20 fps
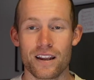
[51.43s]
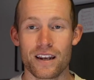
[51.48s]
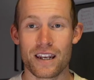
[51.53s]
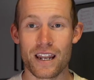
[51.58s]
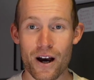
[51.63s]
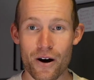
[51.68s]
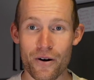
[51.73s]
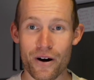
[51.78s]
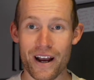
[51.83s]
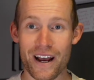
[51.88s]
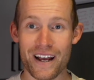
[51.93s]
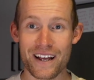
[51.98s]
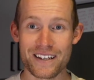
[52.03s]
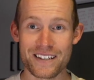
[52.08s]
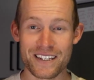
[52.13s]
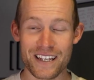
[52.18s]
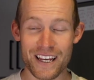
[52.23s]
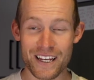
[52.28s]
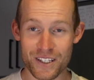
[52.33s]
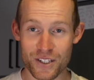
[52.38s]
Now,
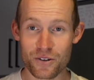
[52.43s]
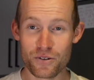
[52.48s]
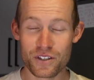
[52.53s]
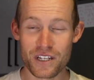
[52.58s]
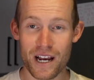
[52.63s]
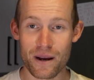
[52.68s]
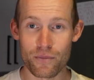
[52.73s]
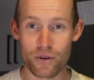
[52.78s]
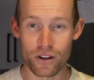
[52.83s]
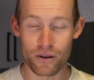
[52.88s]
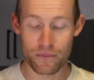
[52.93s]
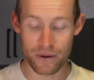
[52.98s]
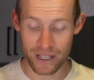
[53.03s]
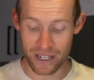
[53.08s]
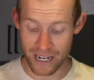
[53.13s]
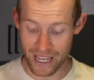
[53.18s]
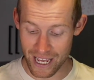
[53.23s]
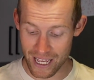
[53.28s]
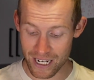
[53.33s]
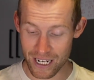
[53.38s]
as a two-time
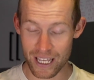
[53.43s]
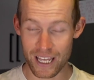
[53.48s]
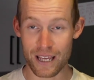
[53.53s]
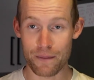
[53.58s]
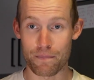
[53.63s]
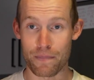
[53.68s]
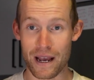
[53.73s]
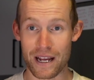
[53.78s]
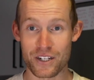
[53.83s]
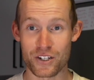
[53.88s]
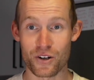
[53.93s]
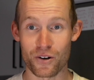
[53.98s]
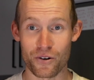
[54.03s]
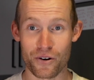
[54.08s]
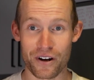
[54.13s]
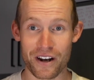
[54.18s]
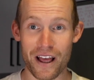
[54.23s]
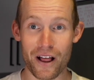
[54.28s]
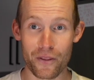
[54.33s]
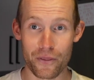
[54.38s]
Olympian and a
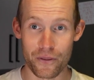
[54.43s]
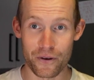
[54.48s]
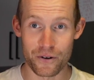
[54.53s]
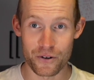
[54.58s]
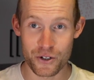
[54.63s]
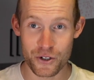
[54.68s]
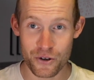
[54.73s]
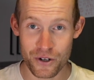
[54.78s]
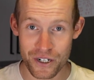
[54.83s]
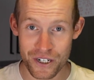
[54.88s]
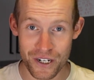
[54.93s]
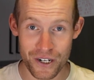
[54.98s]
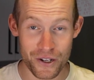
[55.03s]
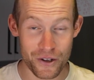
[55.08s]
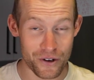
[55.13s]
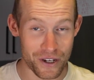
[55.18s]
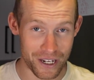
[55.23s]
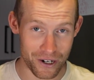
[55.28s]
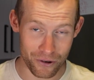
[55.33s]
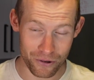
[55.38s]
bachelor in health and nutrition,
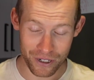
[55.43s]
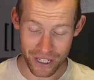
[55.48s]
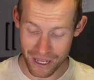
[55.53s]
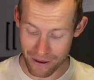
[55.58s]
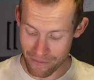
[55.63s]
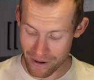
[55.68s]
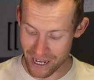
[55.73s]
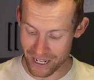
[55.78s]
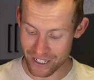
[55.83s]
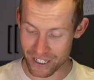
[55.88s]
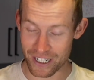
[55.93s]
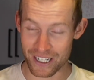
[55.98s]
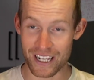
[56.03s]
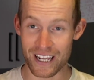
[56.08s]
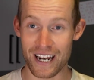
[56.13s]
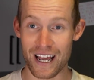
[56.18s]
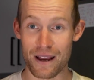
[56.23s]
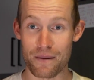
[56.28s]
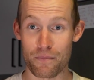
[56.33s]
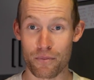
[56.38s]
you can only imagine
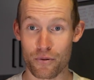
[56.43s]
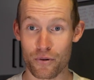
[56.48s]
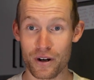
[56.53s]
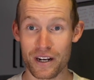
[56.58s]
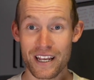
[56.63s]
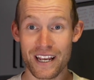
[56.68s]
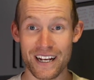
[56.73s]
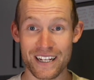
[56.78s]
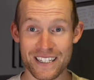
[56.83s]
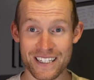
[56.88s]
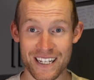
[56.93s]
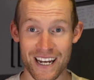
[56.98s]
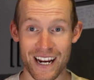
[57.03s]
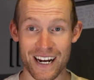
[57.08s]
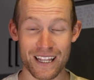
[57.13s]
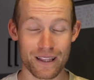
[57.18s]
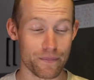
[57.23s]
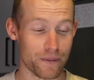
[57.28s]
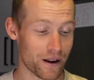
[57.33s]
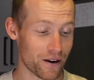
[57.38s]
that I'm pretty
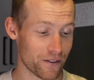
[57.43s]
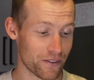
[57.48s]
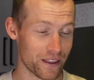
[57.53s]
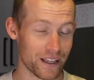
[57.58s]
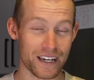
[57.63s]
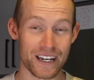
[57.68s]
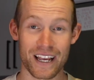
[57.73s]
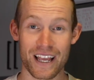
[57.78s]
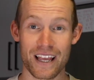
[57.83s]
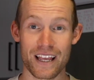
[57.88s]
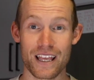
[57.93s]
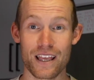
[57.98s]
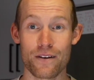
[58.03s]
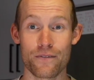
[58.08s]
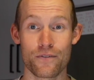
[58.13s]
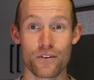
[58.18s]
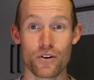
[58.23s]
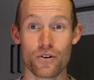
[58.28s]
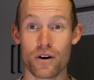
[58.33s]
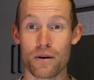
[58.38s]
excited about a thing that can
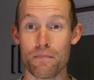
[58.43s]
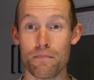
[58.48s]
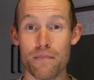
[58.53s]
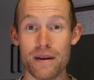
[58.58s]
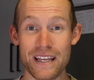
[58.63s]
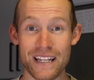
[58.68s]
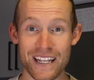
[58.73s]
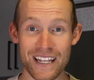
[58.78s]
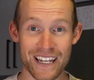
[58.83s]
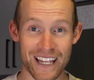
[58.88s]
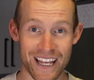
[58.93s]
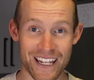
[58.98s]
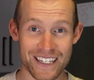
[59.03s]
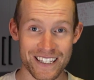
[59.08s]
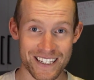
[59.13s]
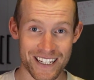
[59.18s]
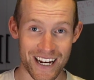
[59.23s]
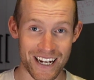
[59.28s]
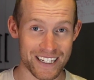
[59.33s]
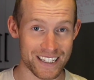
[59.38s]
give you immediate
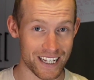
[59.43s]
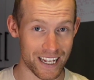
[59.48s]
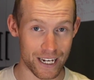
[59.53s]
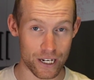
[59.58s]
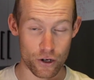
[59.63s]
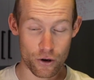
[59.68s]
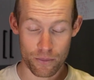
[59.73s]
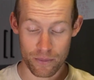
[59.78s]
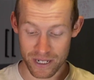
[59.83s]
insights in your